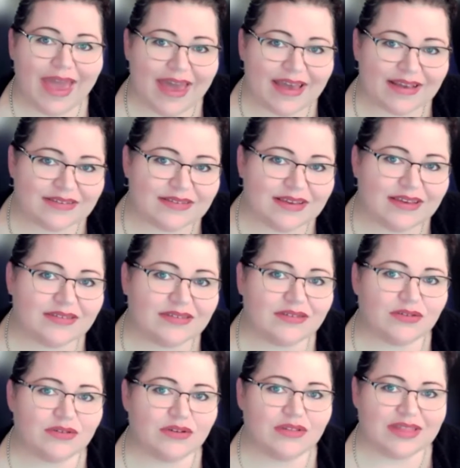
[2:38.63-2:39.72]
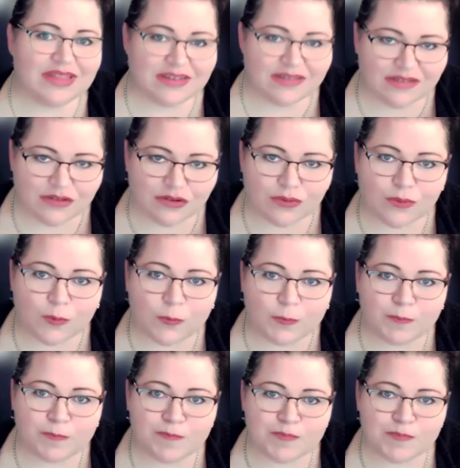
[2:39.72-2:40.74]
accessed this tool,